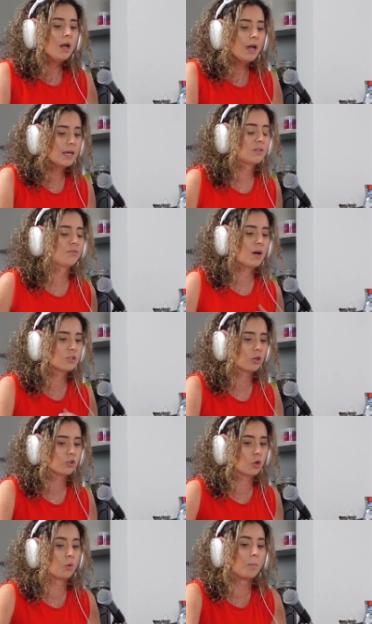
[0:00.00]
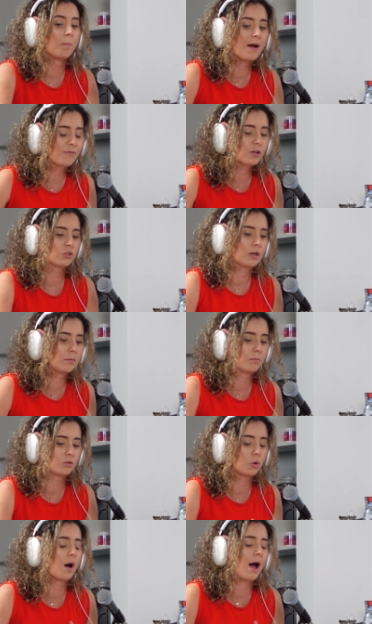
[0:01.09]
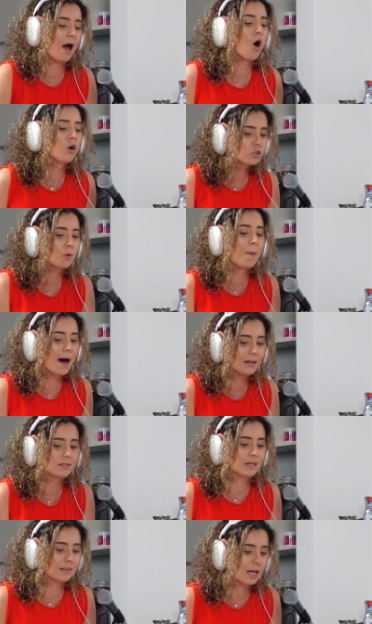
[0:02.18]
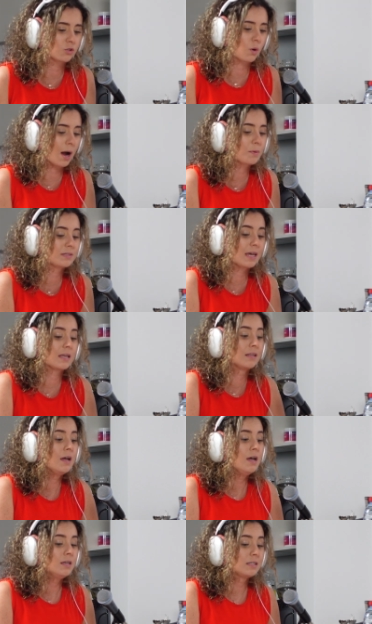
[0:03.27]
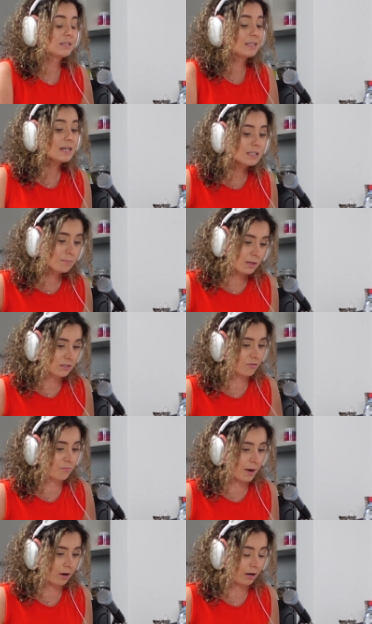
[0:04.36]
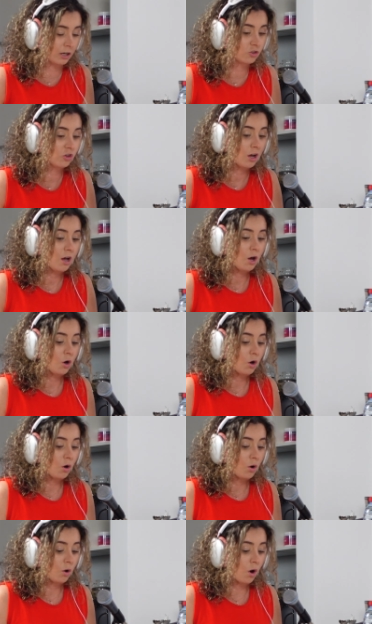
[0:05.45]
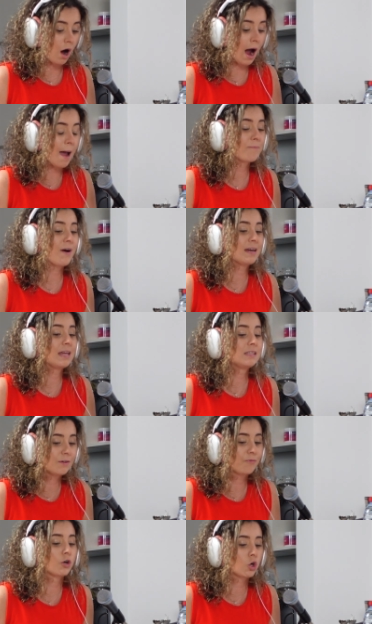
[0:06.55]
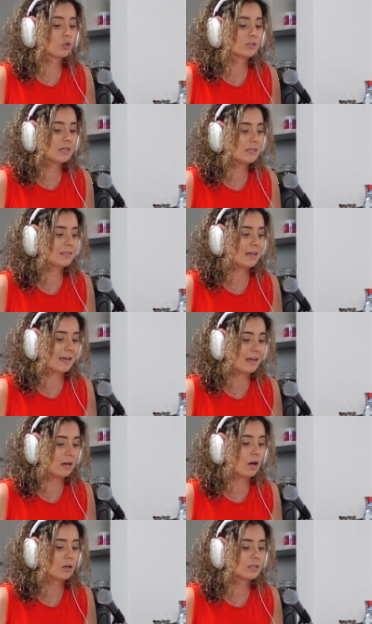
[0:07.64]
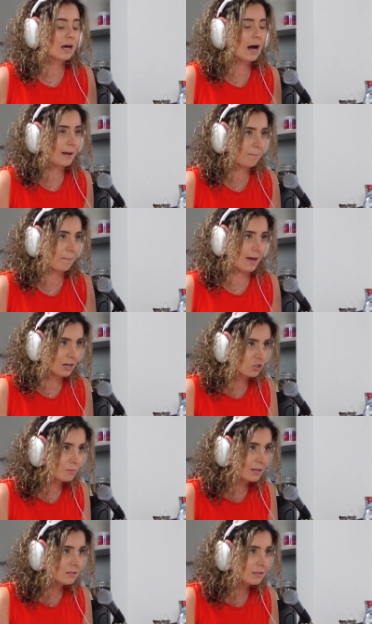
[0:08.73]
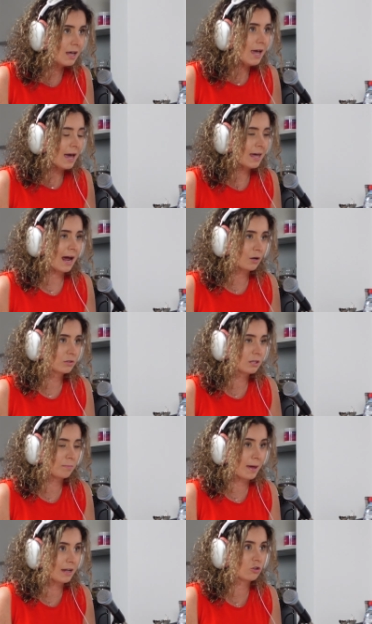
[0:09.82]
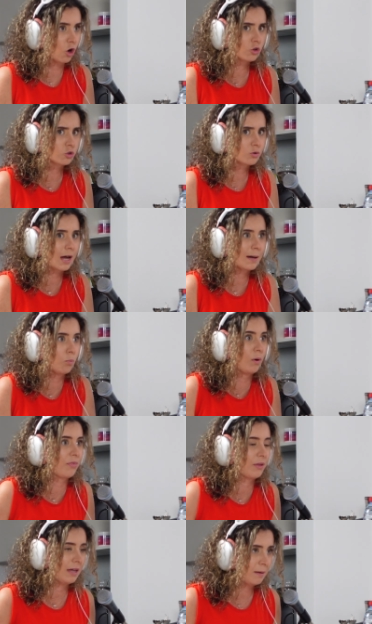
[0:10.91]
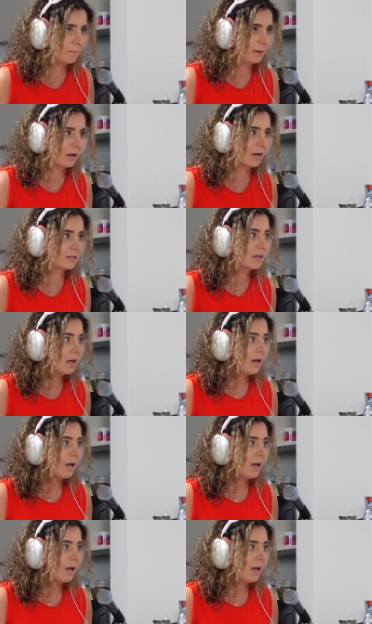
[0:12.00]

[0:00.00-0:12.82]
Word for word: his friends are so my friends are in so also balancing that so i would say in 6 months of marriage i'm finding difficulties in time management and how to manage also time with him because